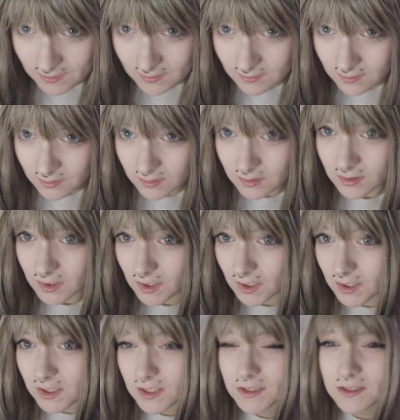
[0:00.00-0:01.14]
like,
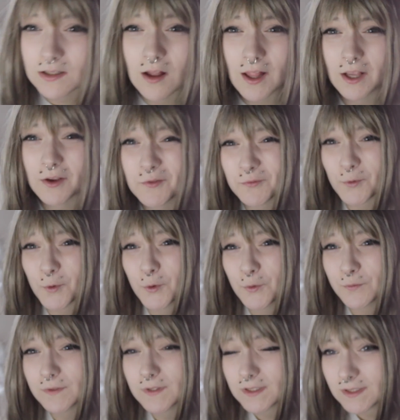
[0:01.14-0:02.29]
it's not like
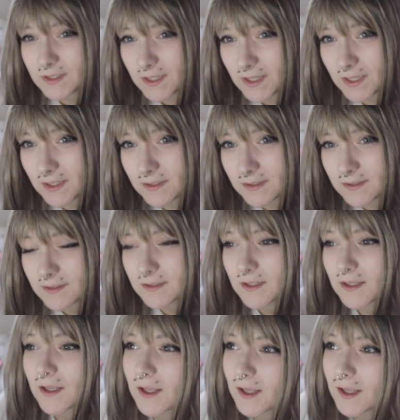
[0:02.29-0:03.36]
roots, it's,